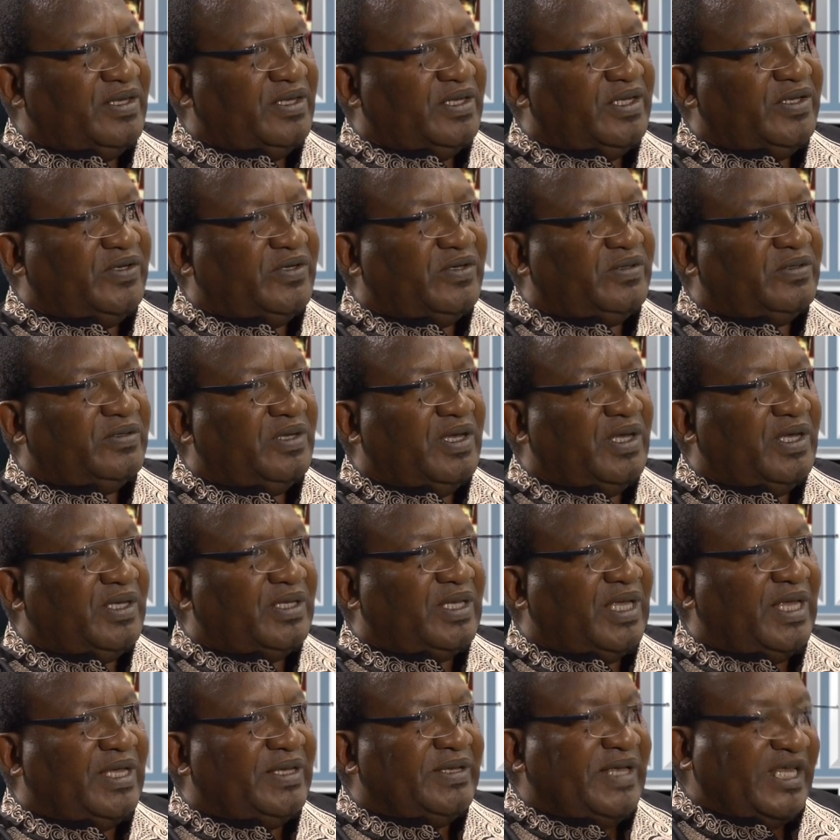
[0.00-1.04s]
You know,
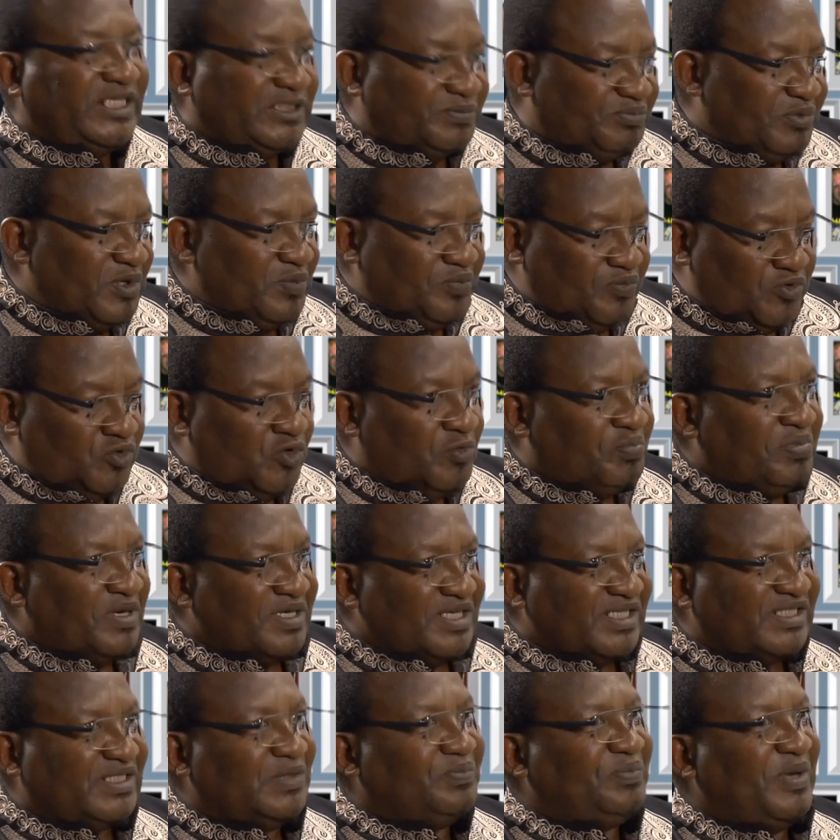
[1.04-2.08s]
as people who
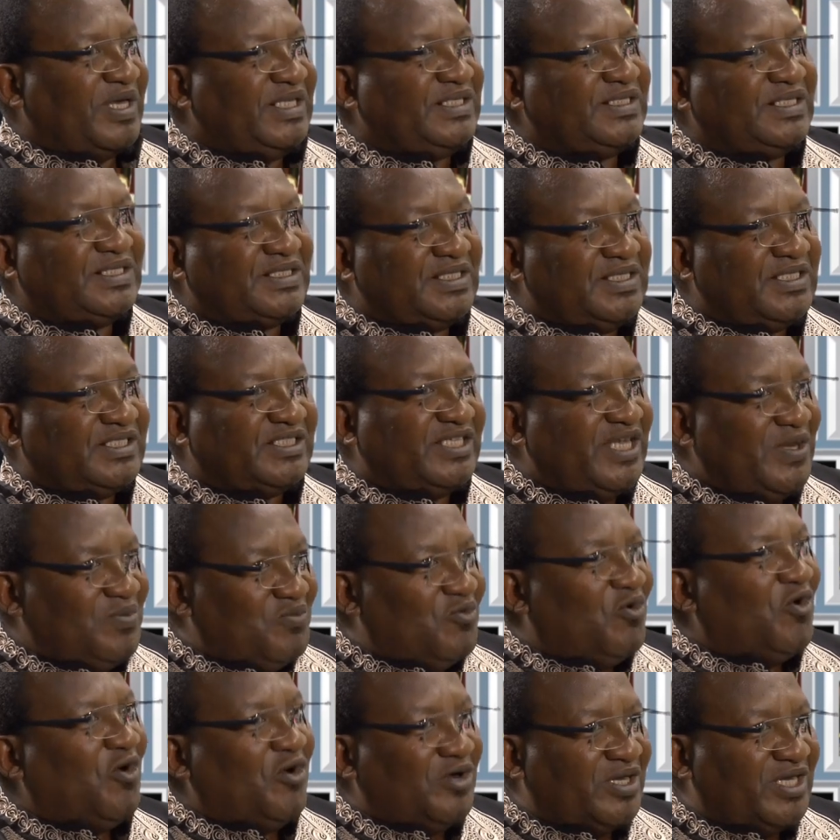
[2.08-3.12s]
participated in the
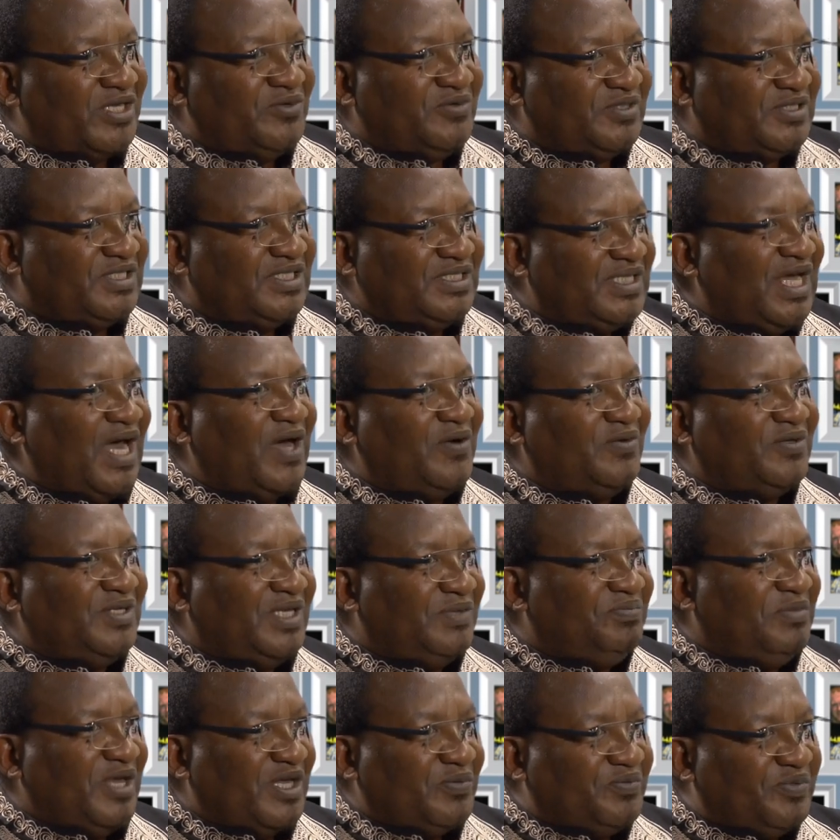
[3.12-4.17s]
same war, can you sit down
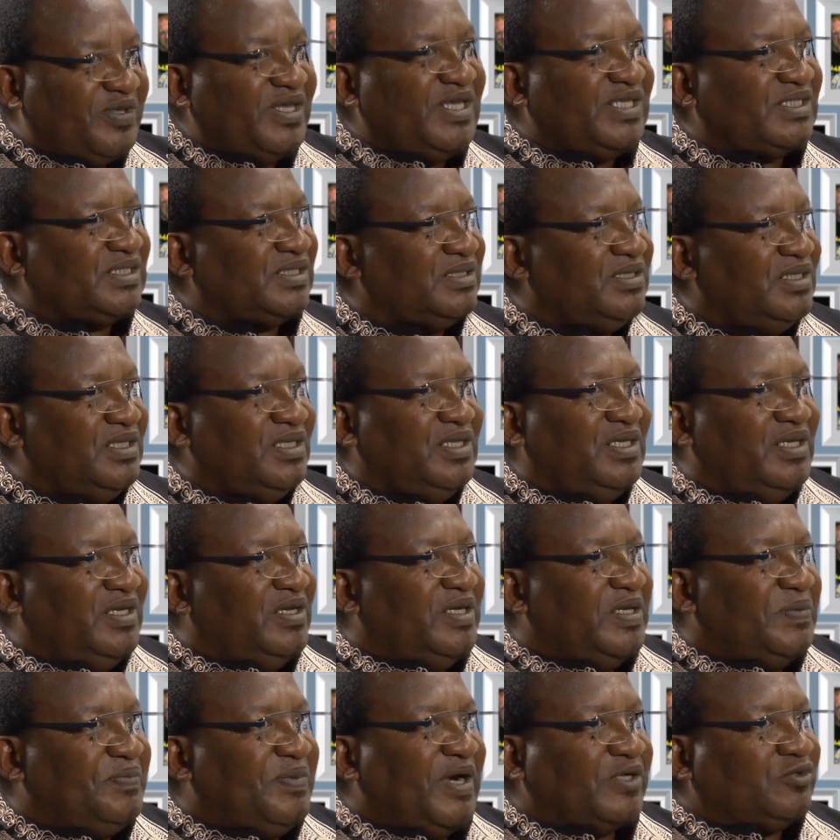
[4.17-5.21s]
and make peace?
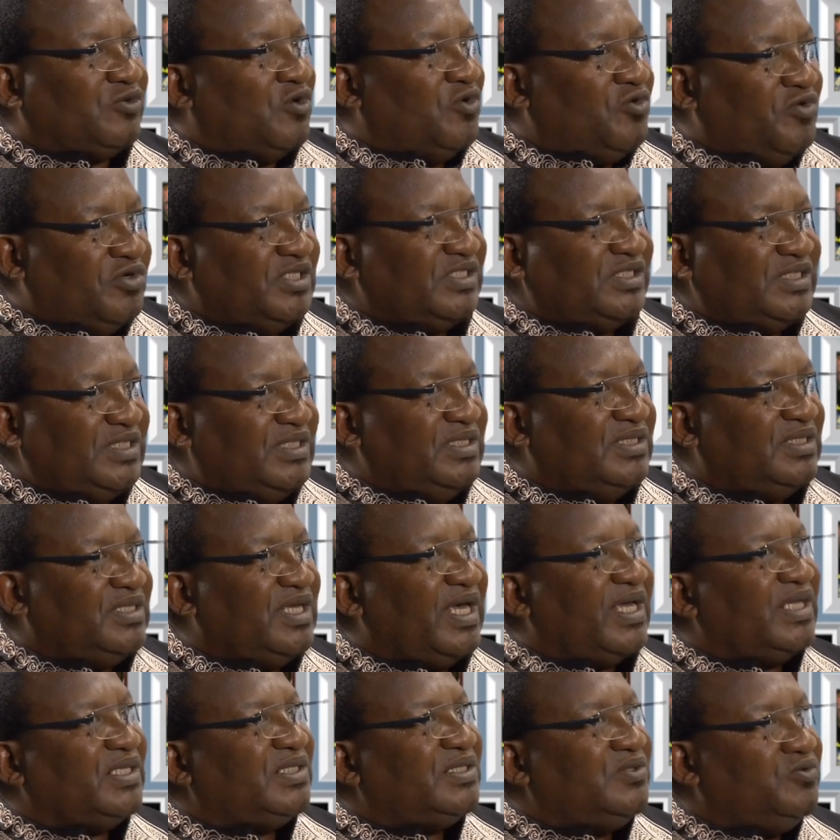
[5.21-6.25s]
But on condition
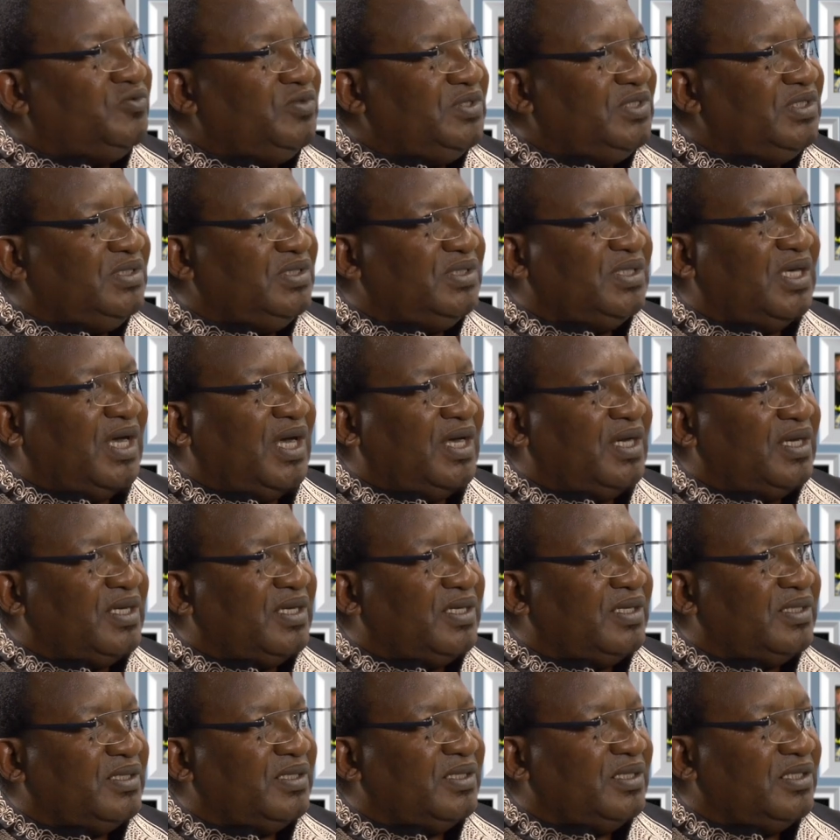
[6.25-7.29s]
that we
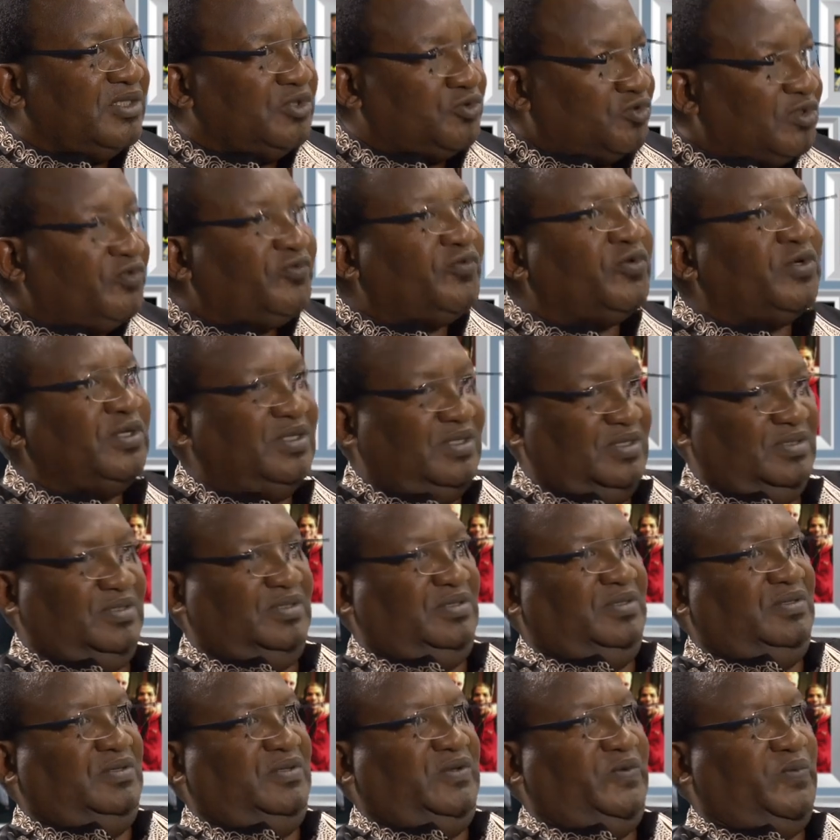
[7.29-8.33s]
are truthful.
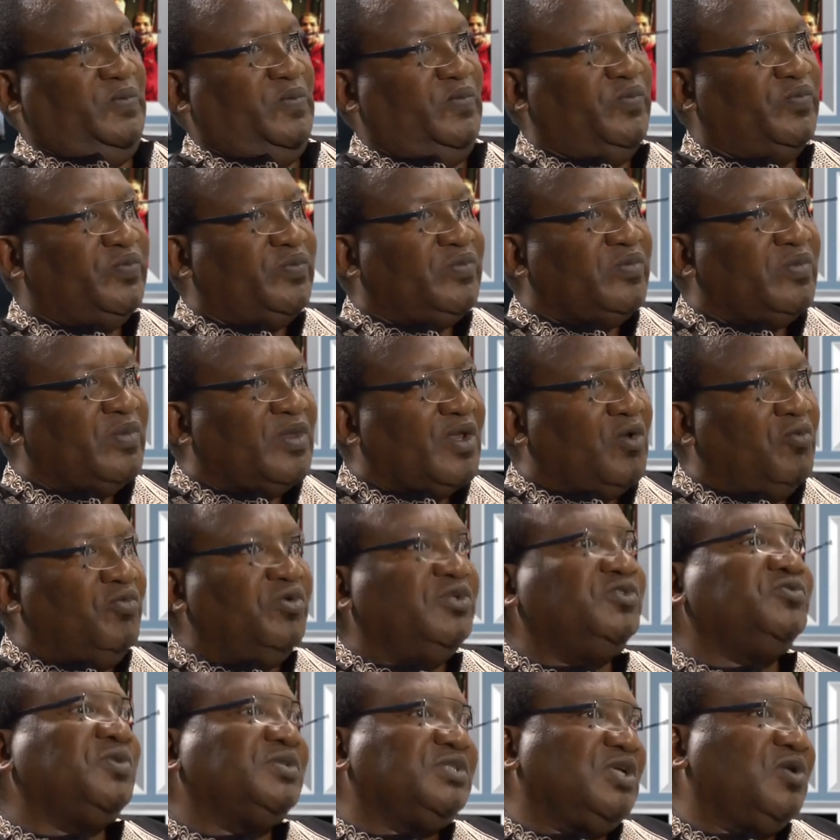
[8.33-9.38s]

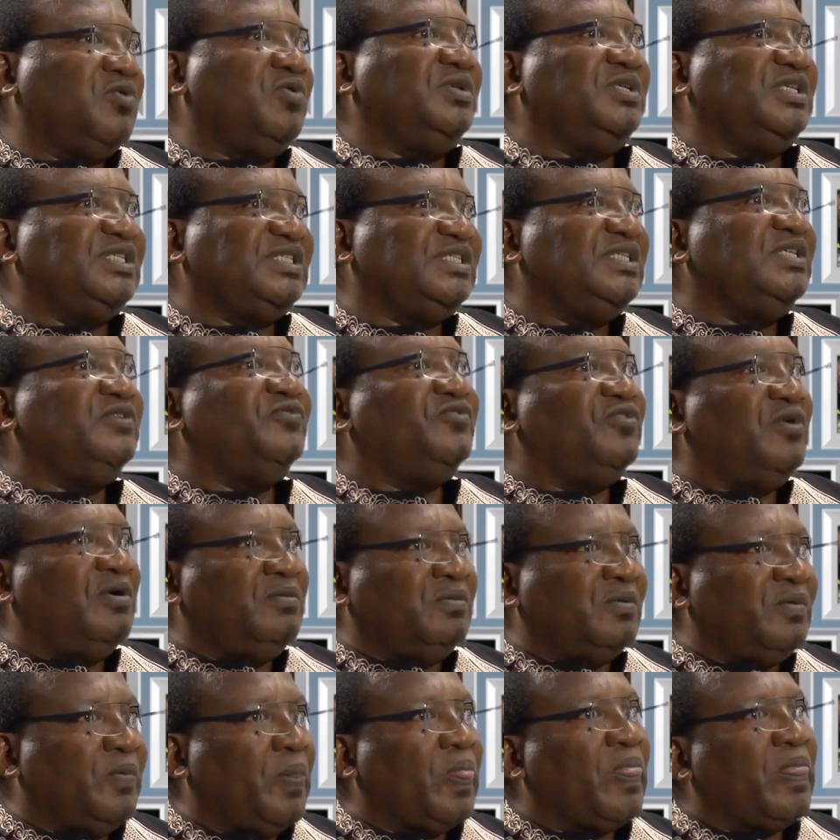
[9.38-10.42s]
Which was a condition
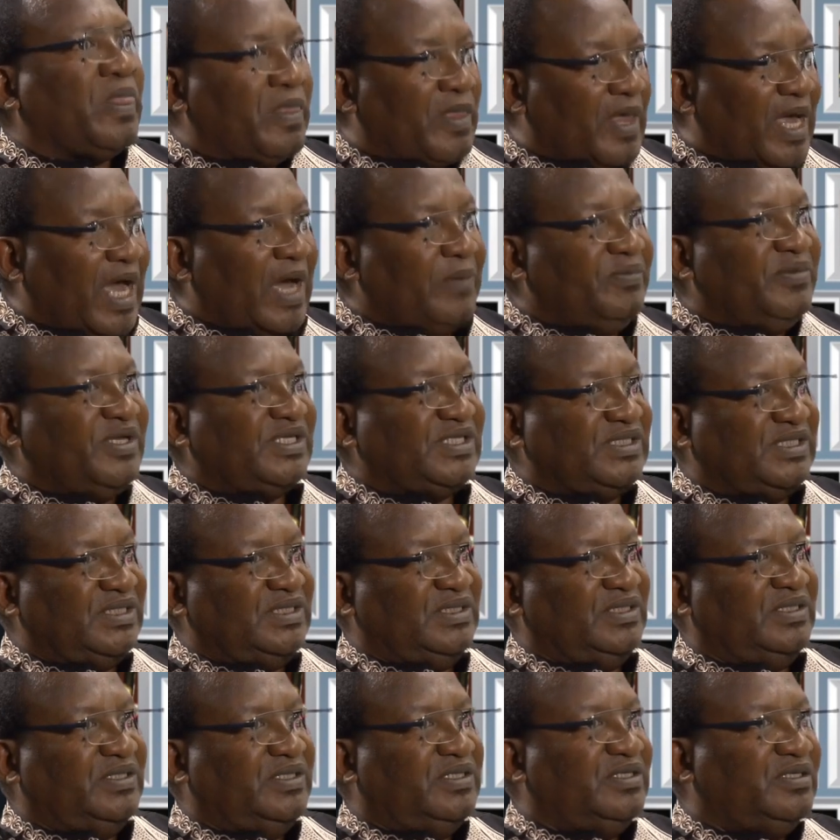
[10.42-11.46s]
for amnesty,
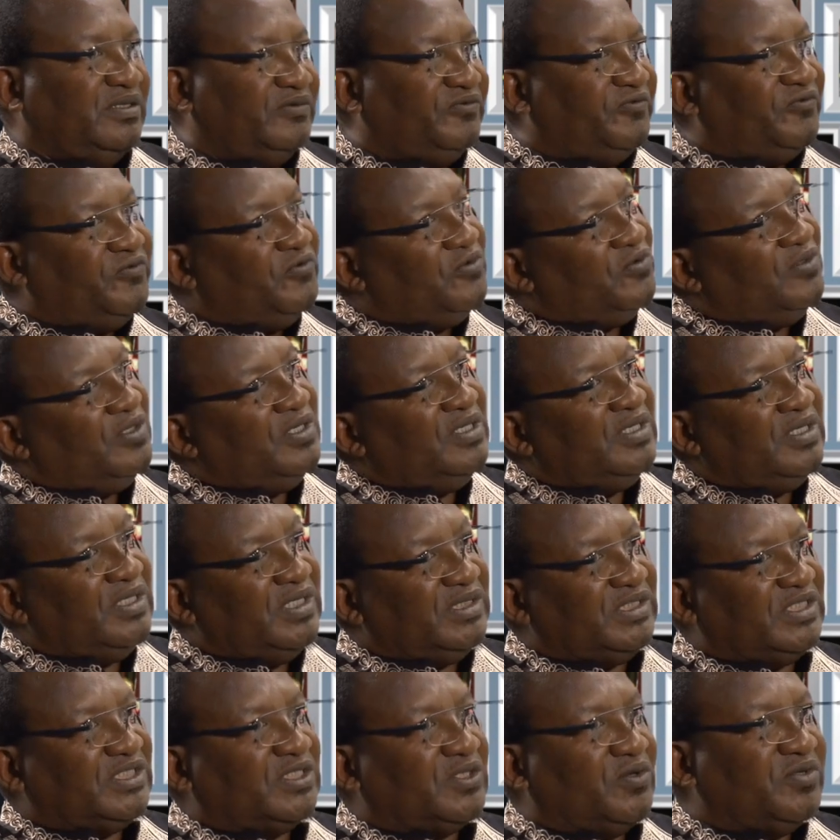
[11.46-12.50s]
a full
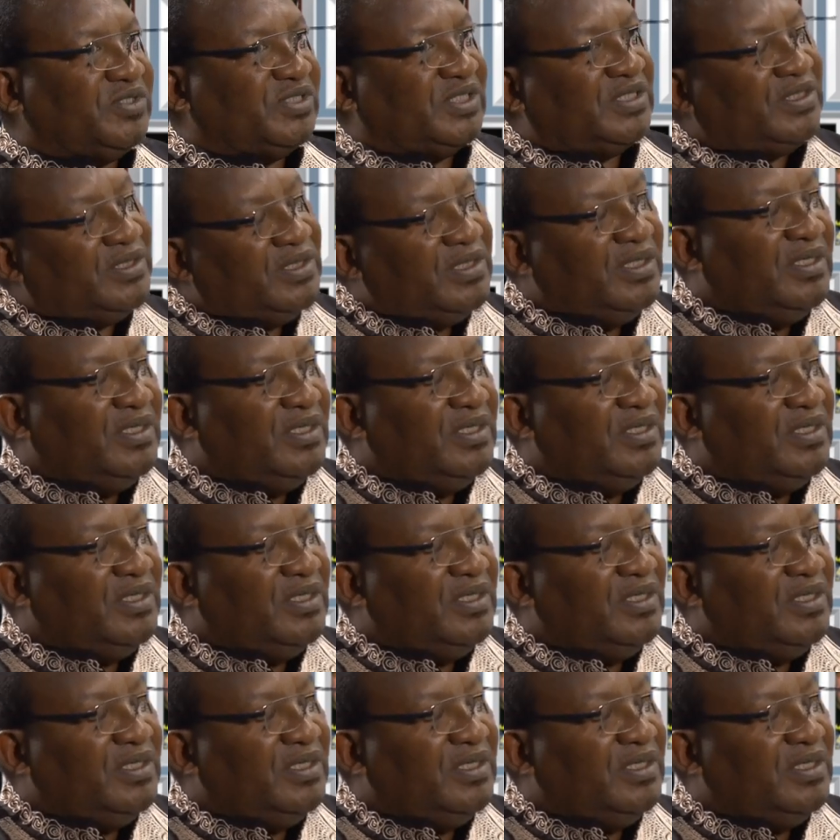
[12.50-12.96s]
disclosure.